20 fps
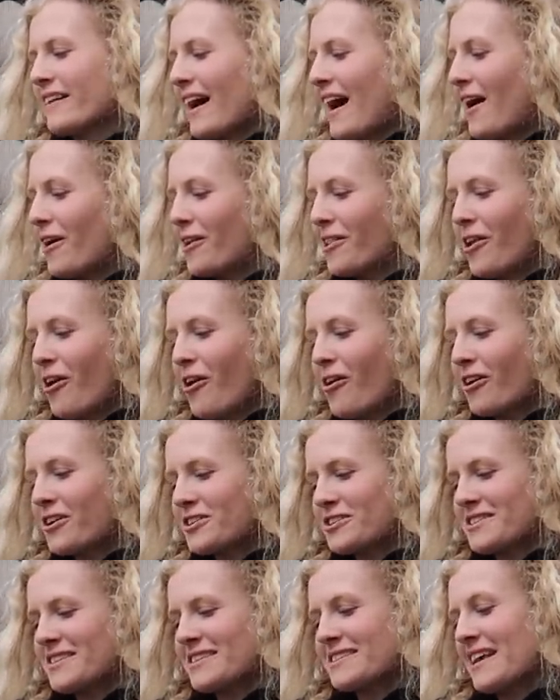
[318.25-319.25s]
how long
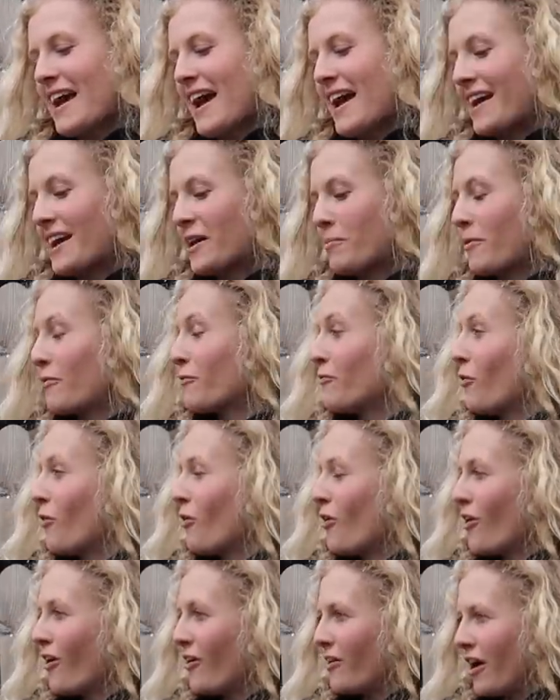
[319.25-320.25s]
does it take
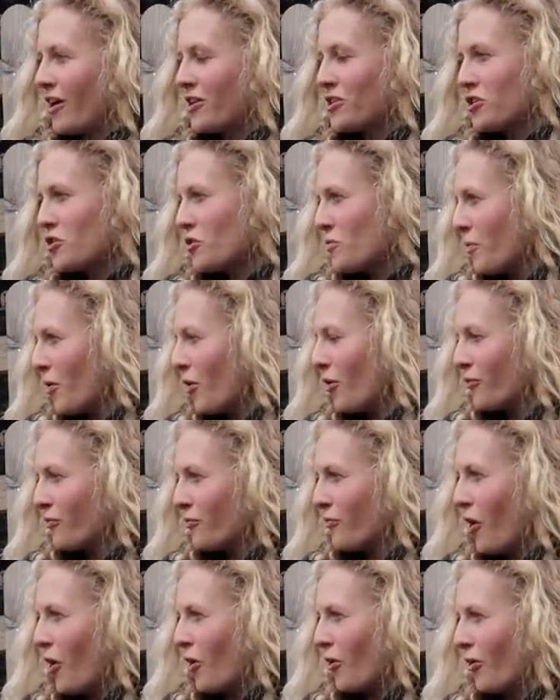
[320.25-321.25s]
before a newborn
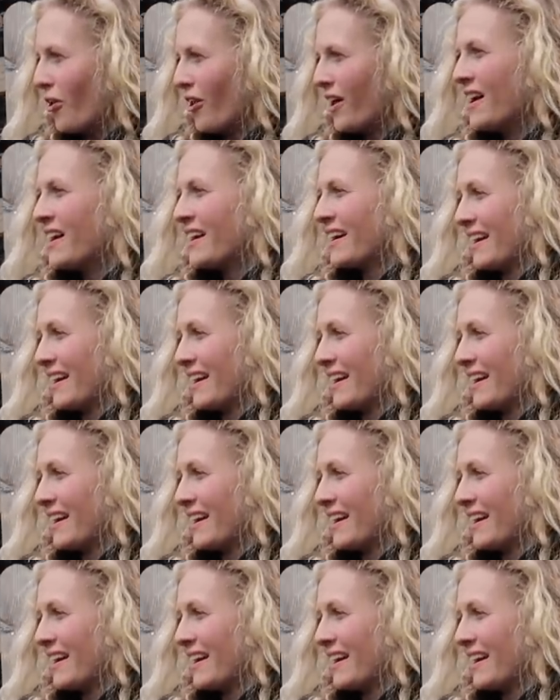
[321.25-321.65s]
foal